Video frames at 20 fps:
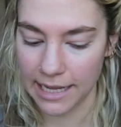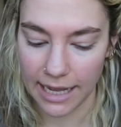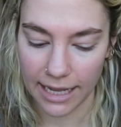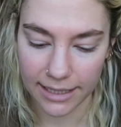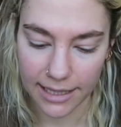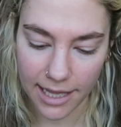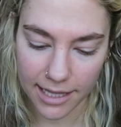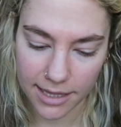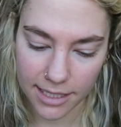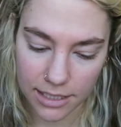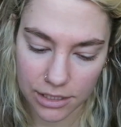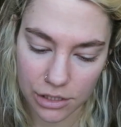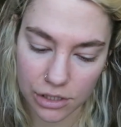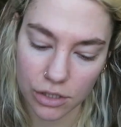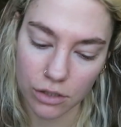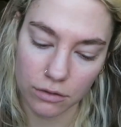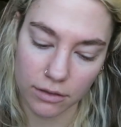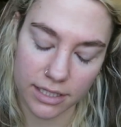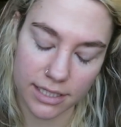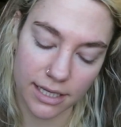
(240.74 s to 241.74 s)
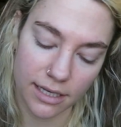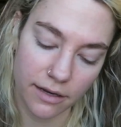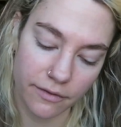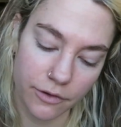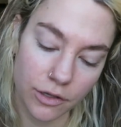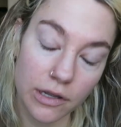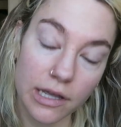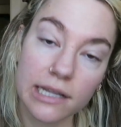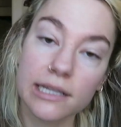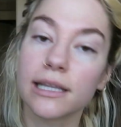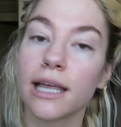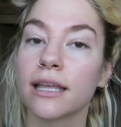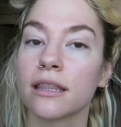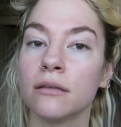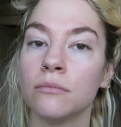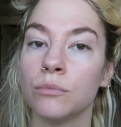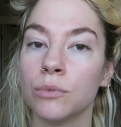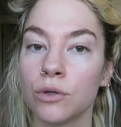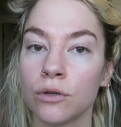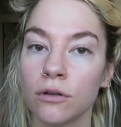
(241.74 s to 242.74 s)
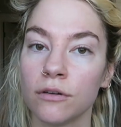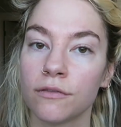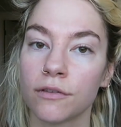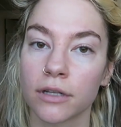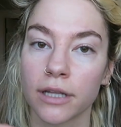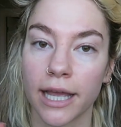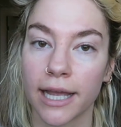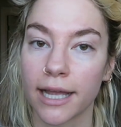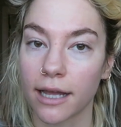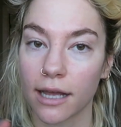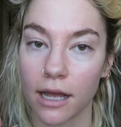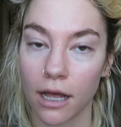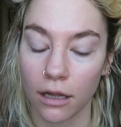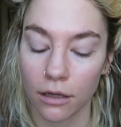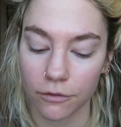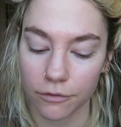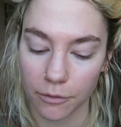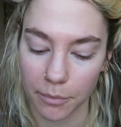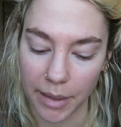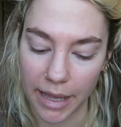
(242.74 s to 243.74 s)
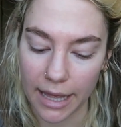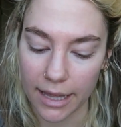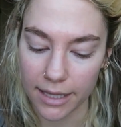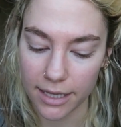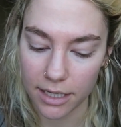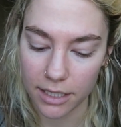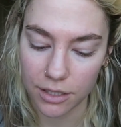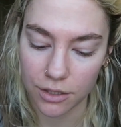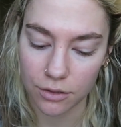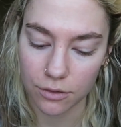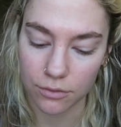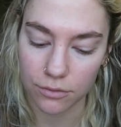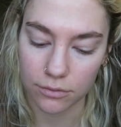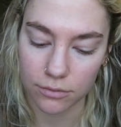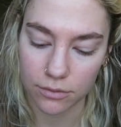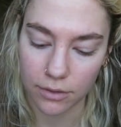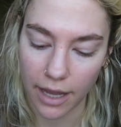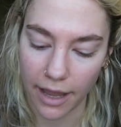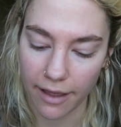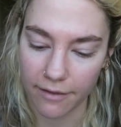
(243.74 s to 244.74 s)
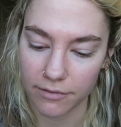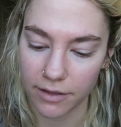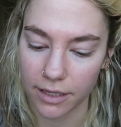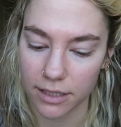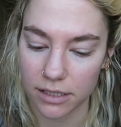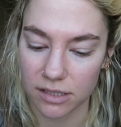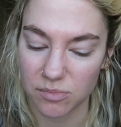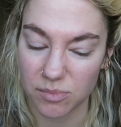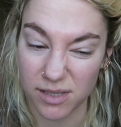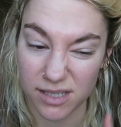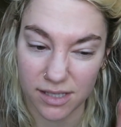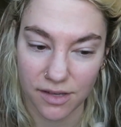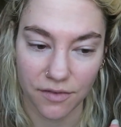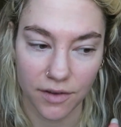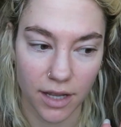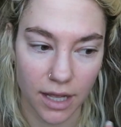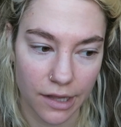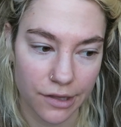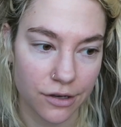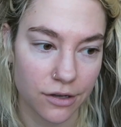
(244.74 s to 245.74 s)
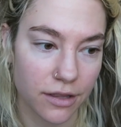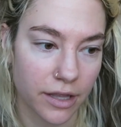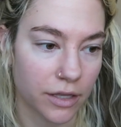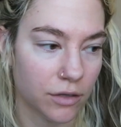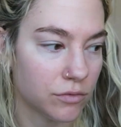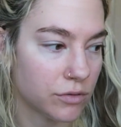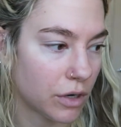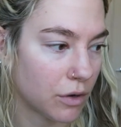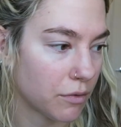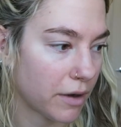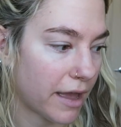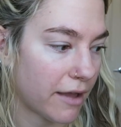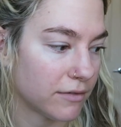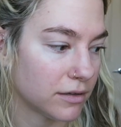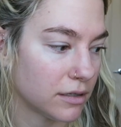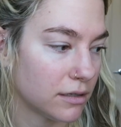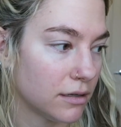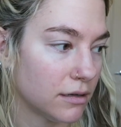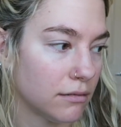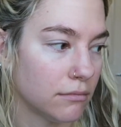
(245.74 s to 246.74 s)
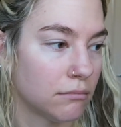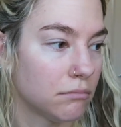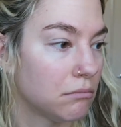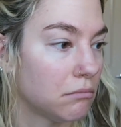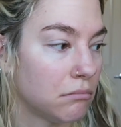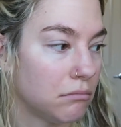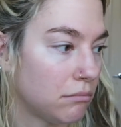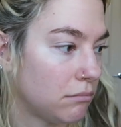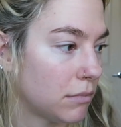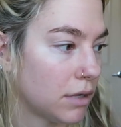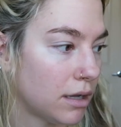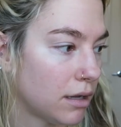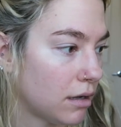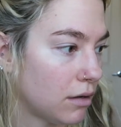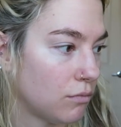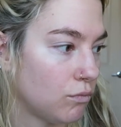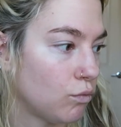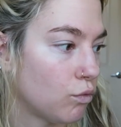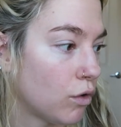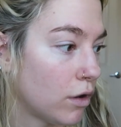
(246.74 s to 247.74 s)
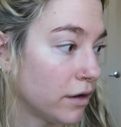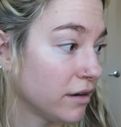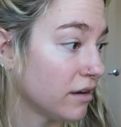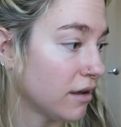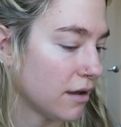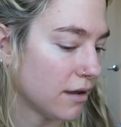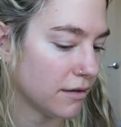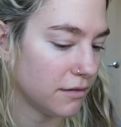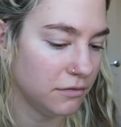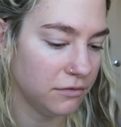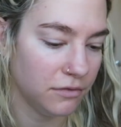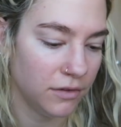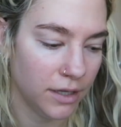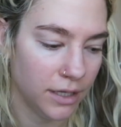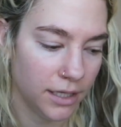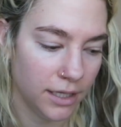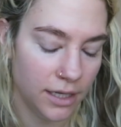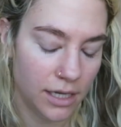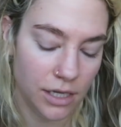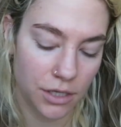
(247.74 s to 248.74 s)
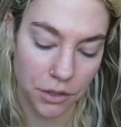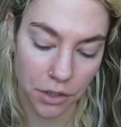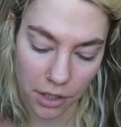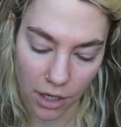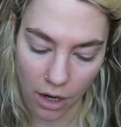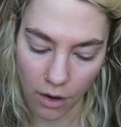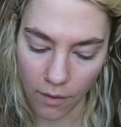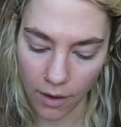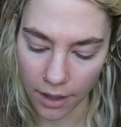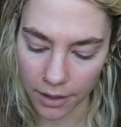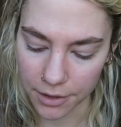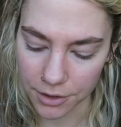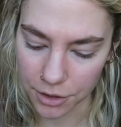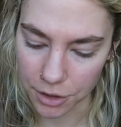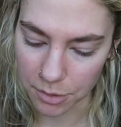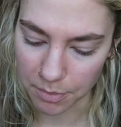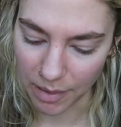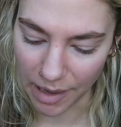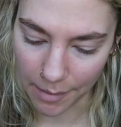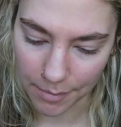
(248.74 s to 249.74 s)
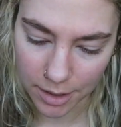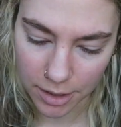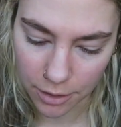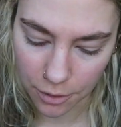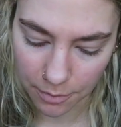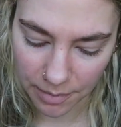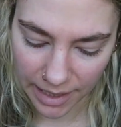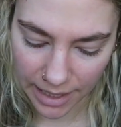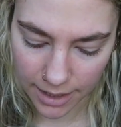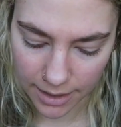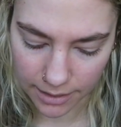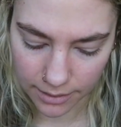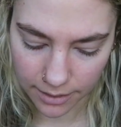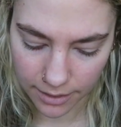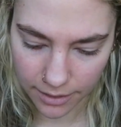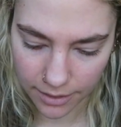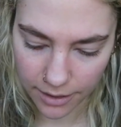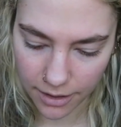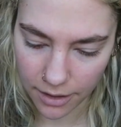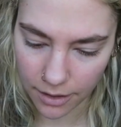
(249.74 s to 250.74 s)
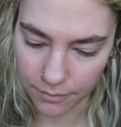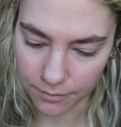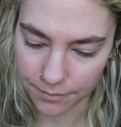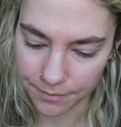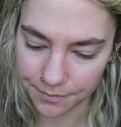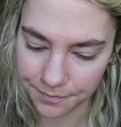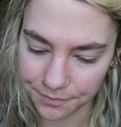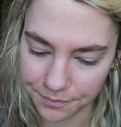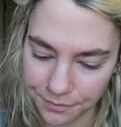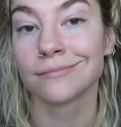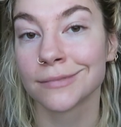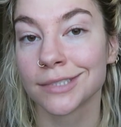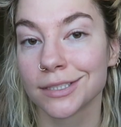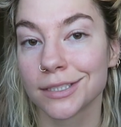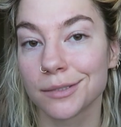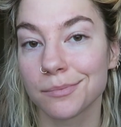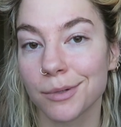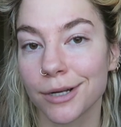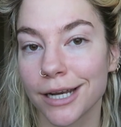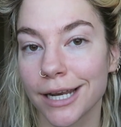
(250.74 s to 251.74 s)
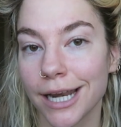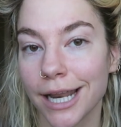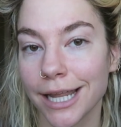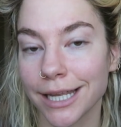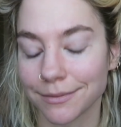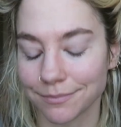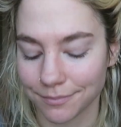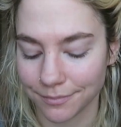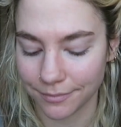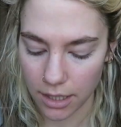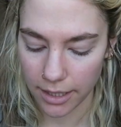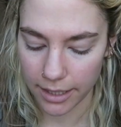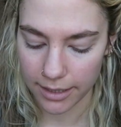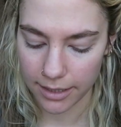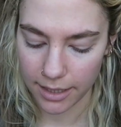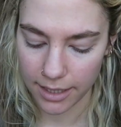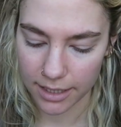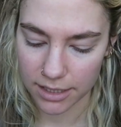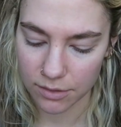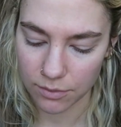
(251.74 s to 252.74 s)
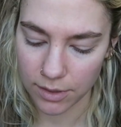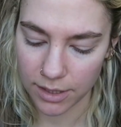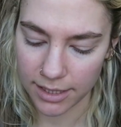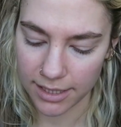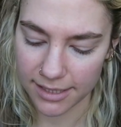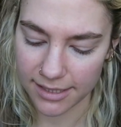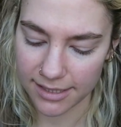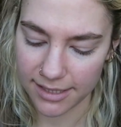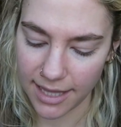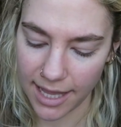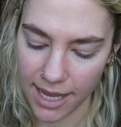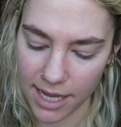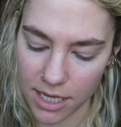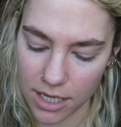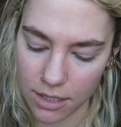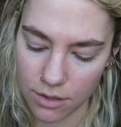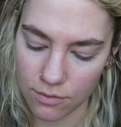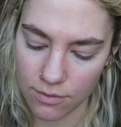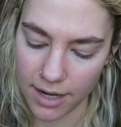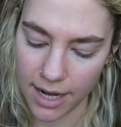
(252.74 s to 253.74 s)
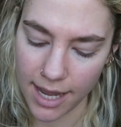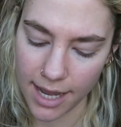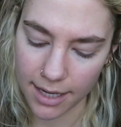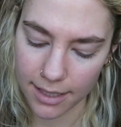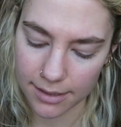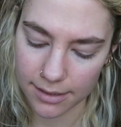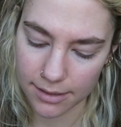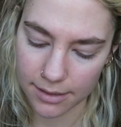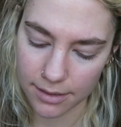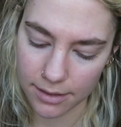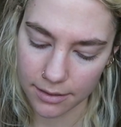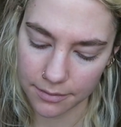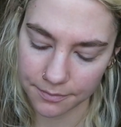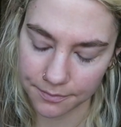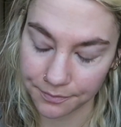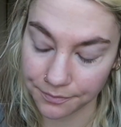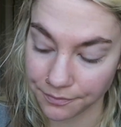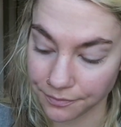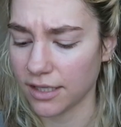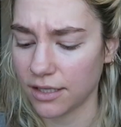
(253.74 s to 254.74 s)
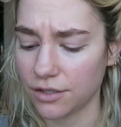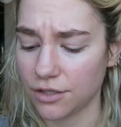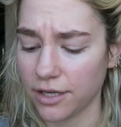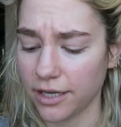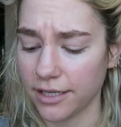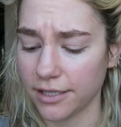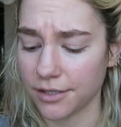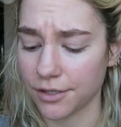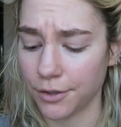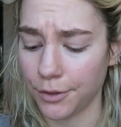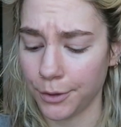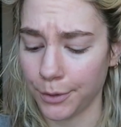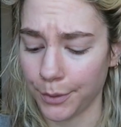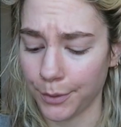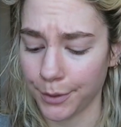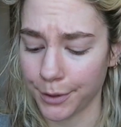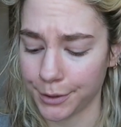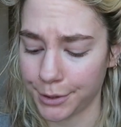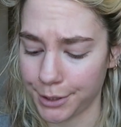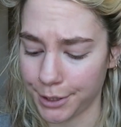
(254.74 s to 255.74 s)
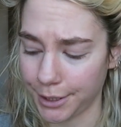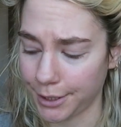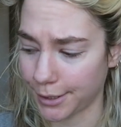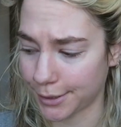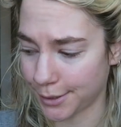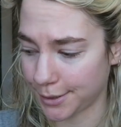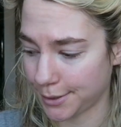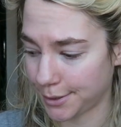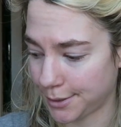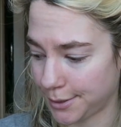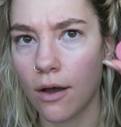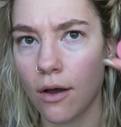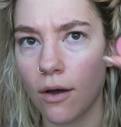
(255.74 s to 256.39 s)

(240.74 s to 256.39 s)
I like these too, because then if you get in like the mood for like a color for palette and you have like a specific color that you don't have one of, you can go on and just pop it in your palette, and there you go. It's pretty neat. All right, the next one is Thank You Next. This shade is gorgeous.